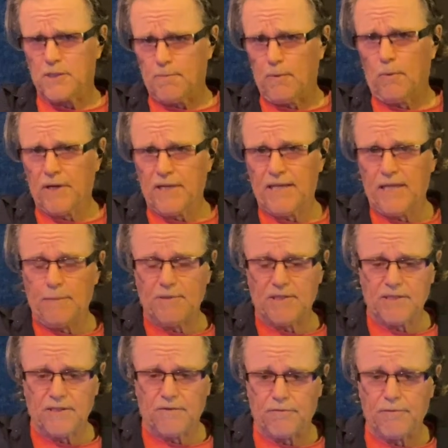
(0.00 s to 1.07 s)
but we're going to keep it
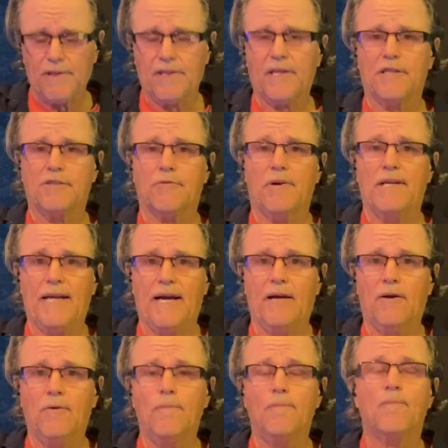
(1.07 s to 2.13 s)
to three things right
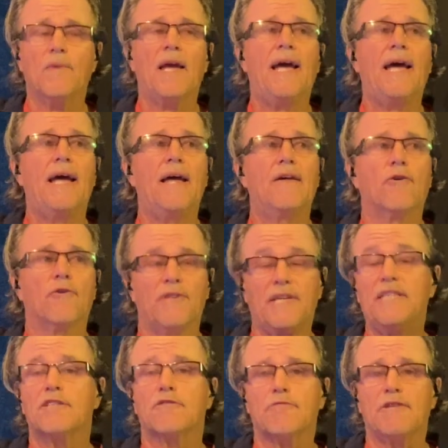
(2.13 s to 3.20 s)
now, or
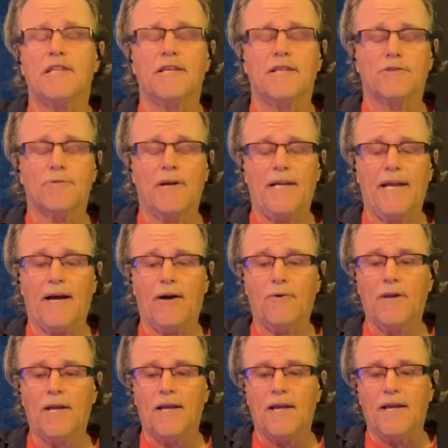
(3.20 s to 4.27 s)
these three things right now.
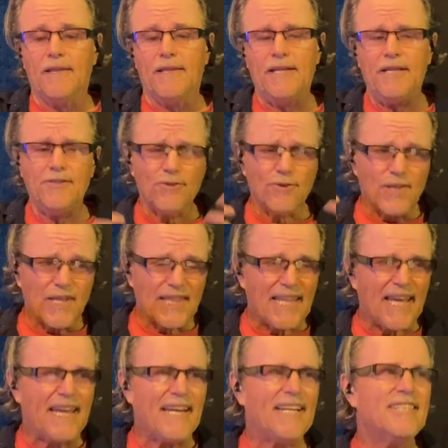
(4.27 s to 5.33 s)
These are
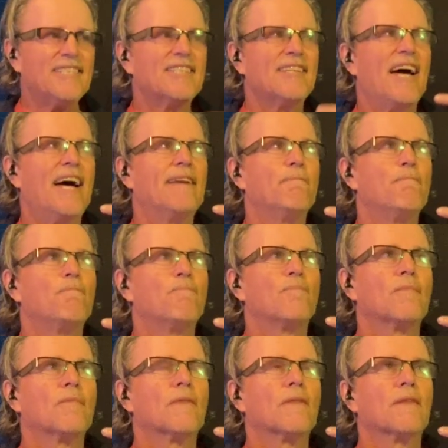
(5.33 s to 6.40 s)
things that
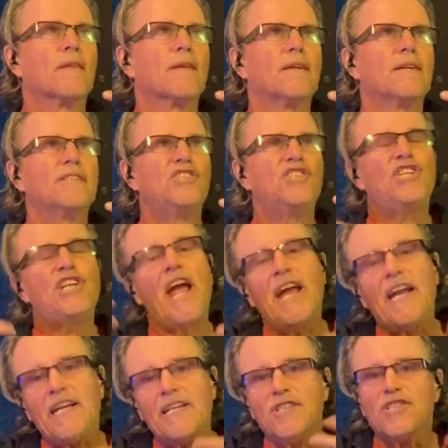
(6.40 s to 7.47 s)

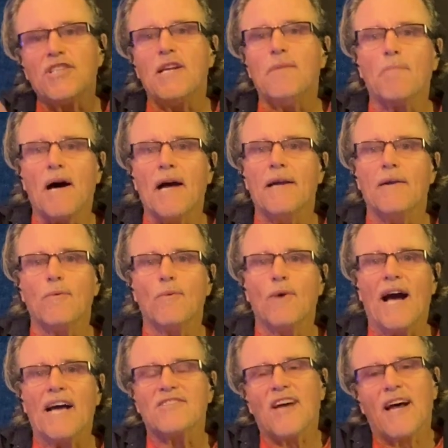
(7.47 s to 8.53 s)
changed
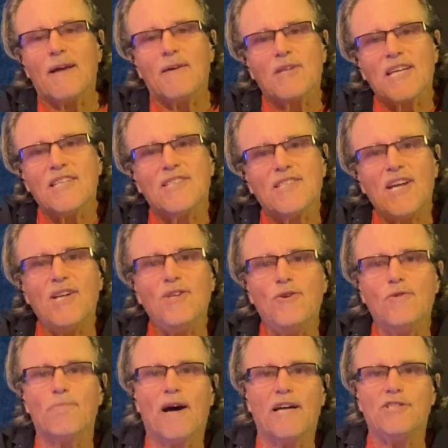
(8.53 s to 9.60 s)
as I
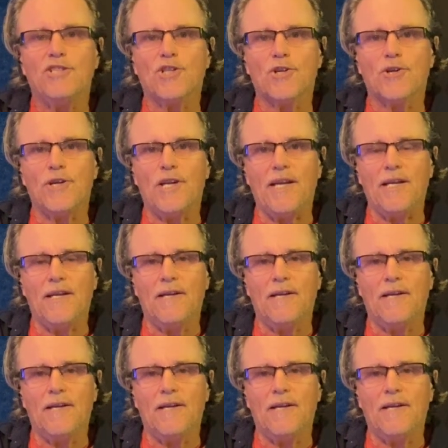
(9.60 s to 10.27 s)
continued my journey.